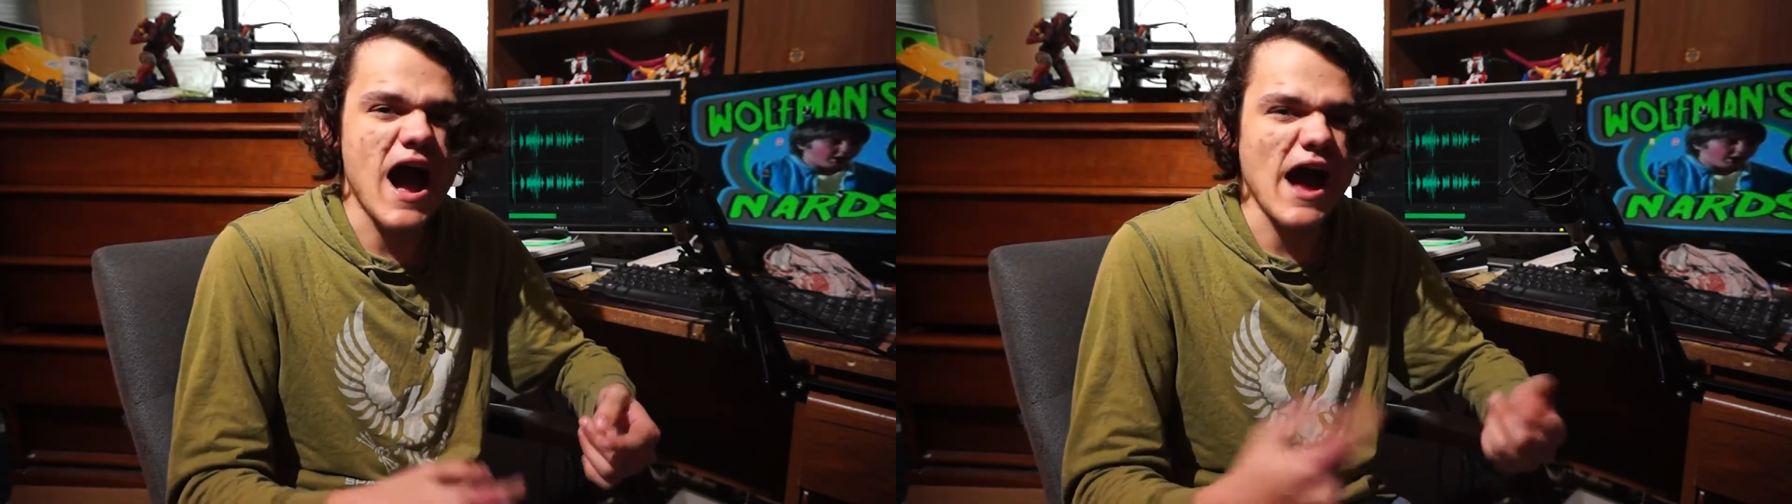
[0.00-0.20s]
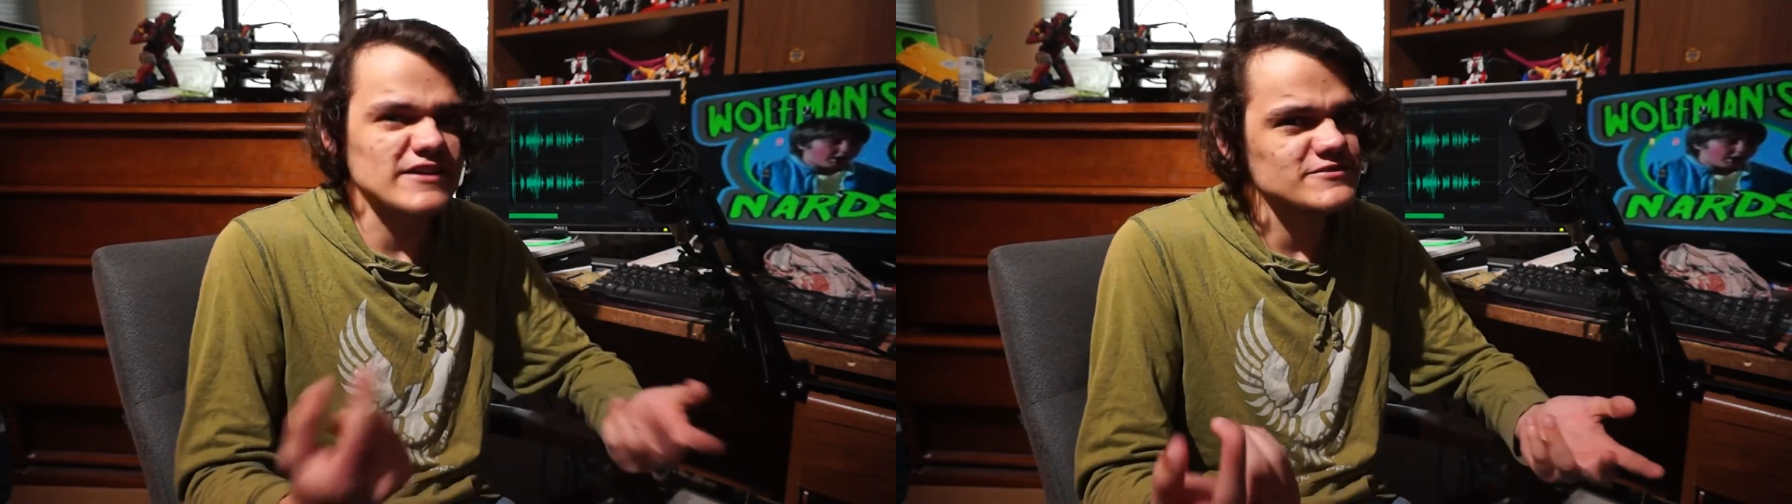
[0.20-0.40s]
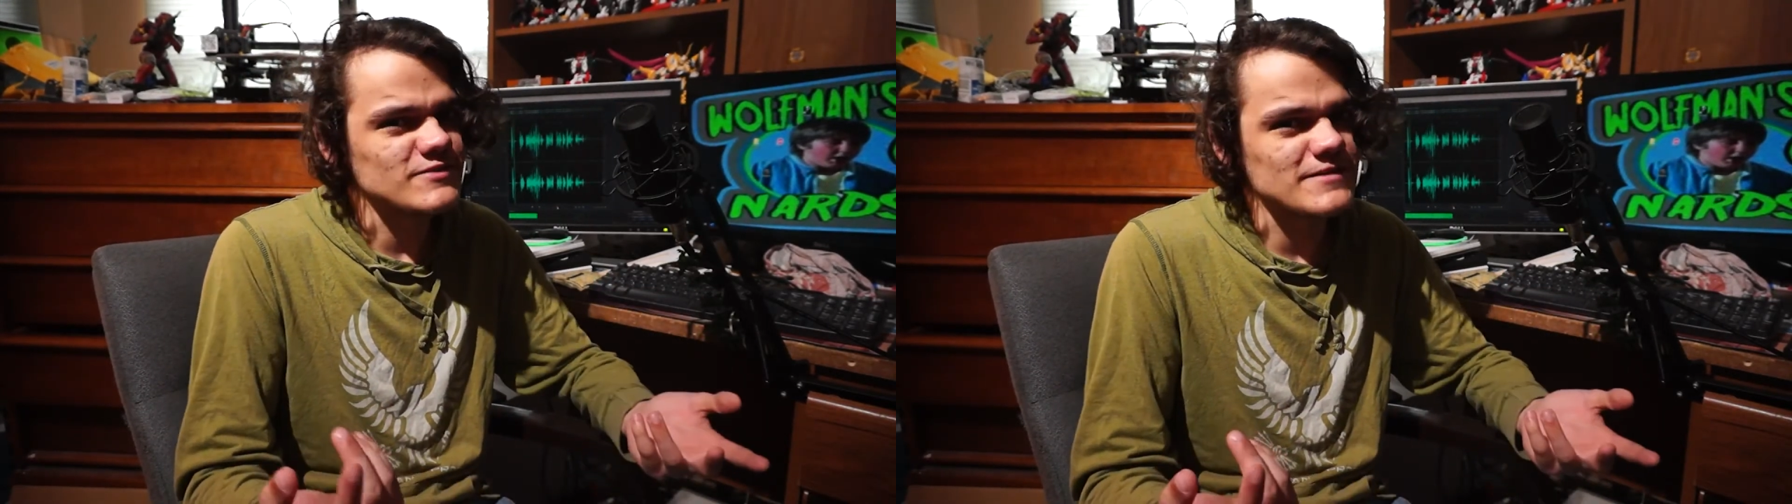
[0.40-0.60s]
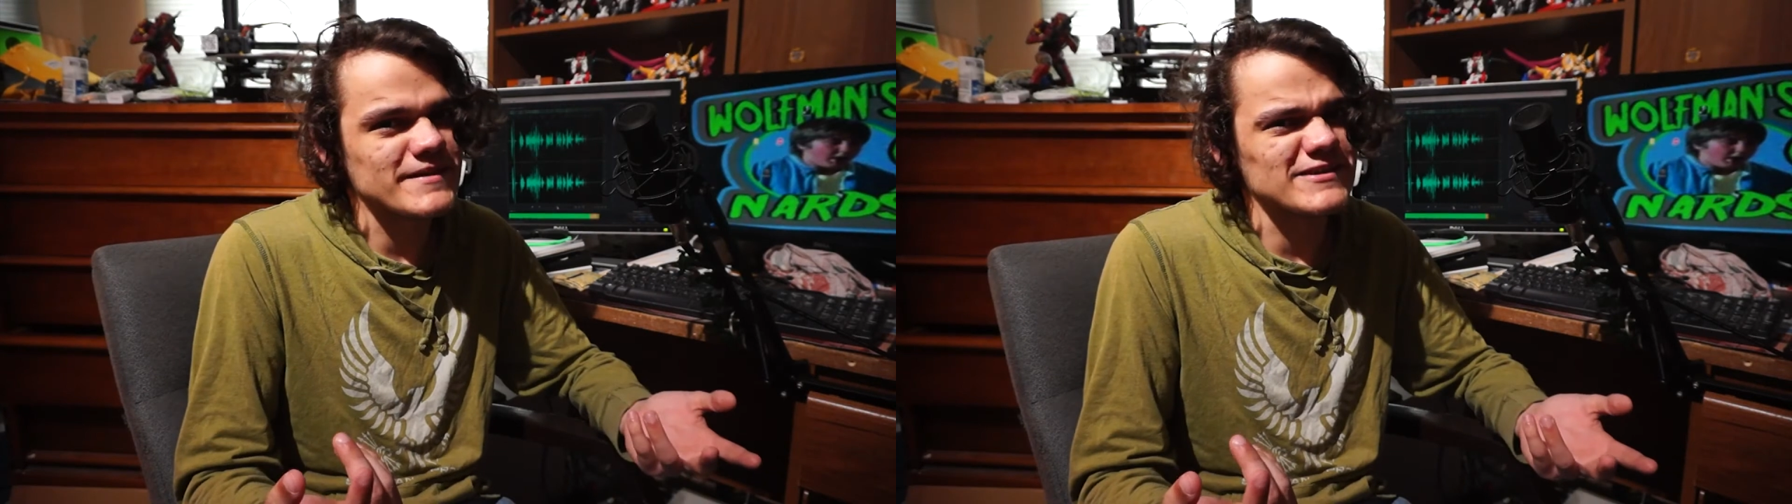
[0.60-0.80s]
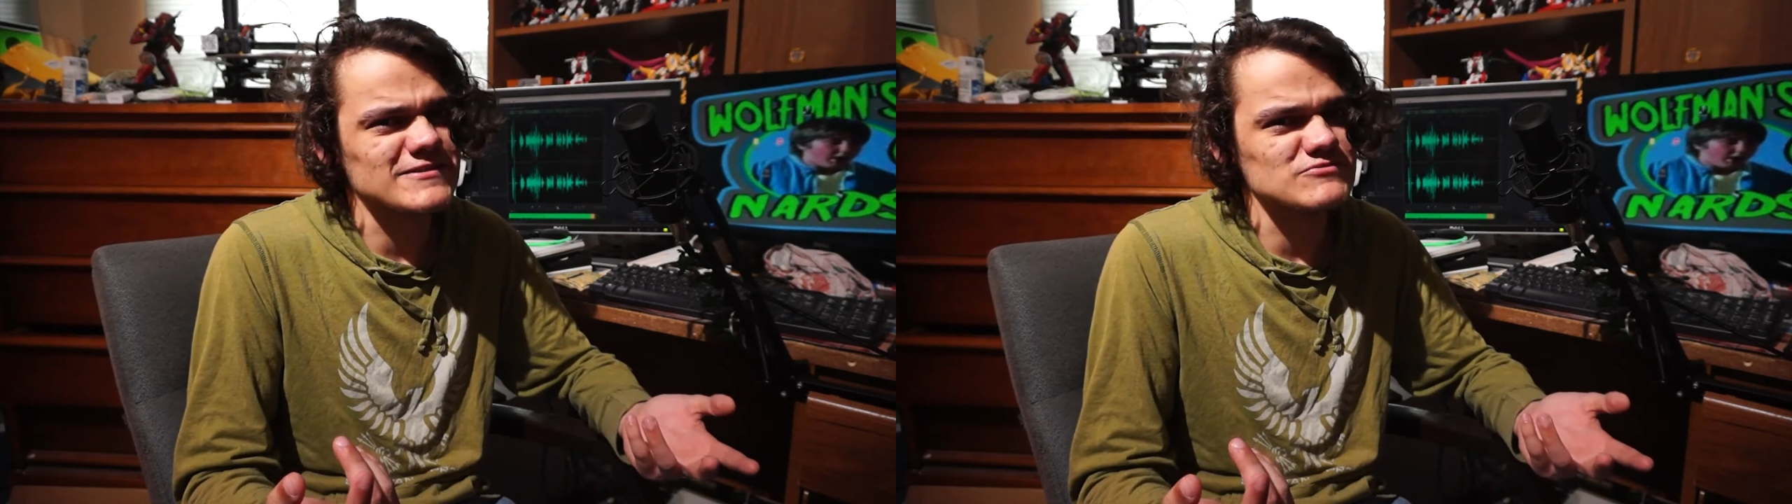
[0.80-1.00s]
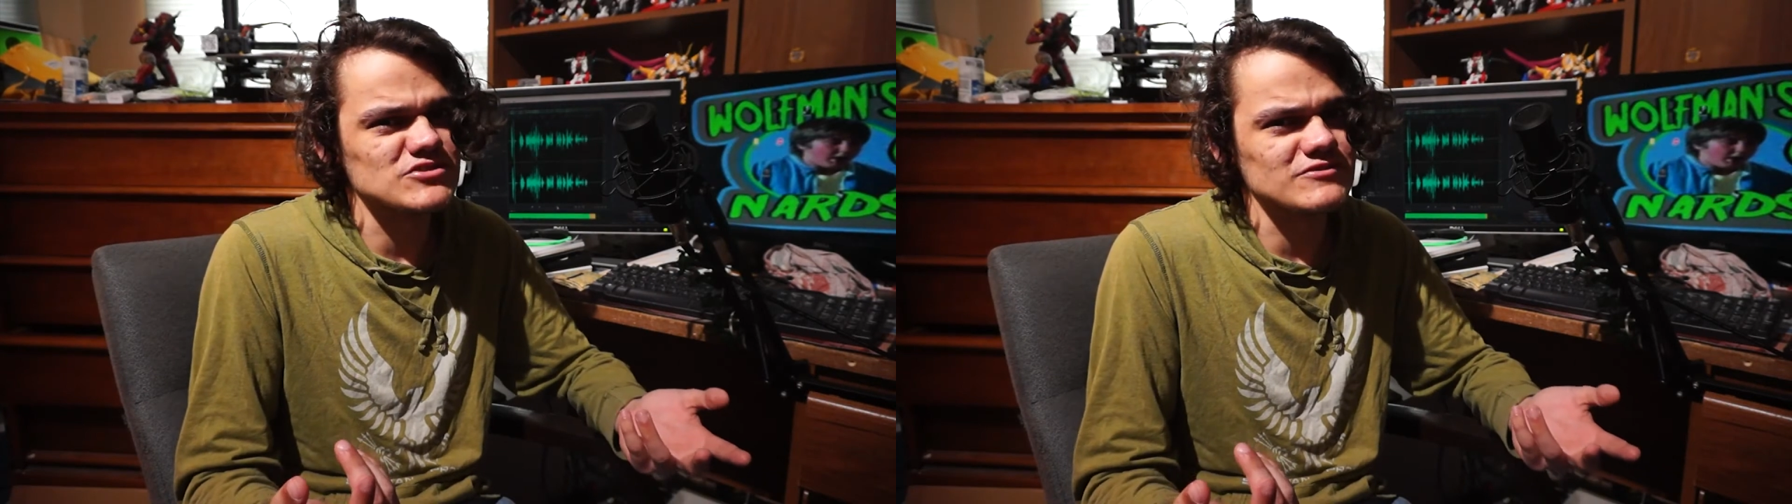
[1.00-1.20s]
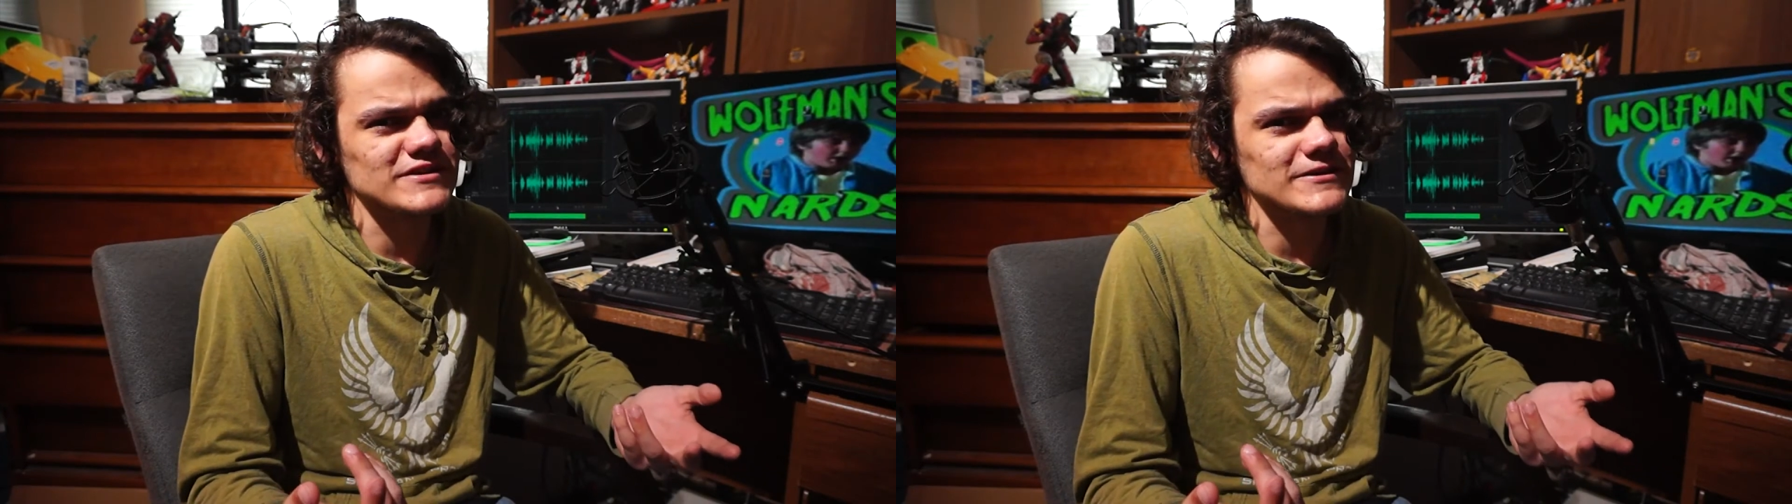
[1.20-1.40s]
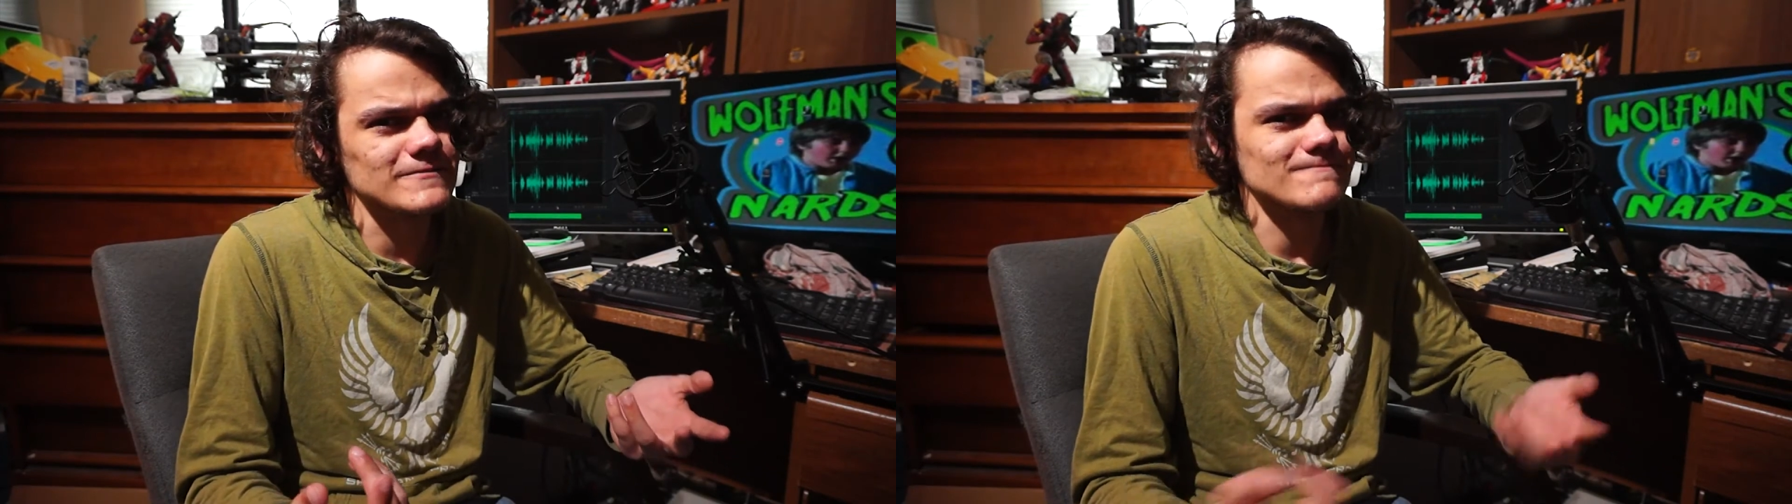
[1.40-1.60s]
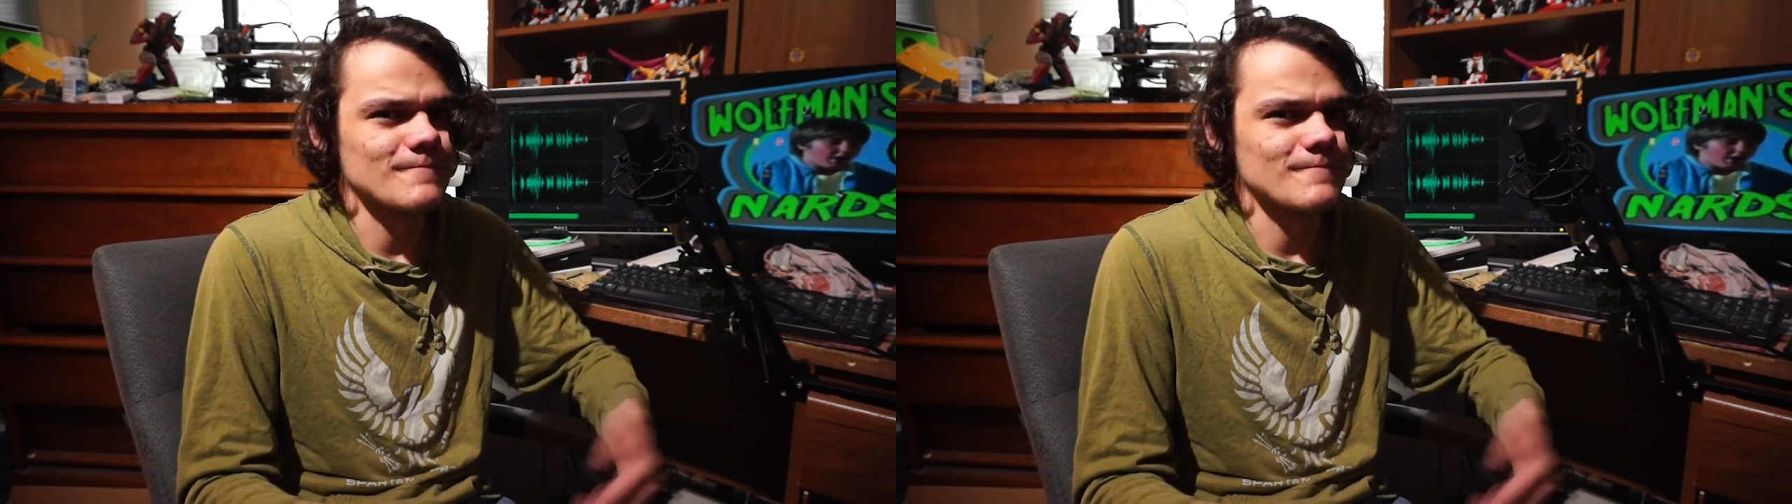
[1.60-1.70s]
I just want to make a dumb joke here.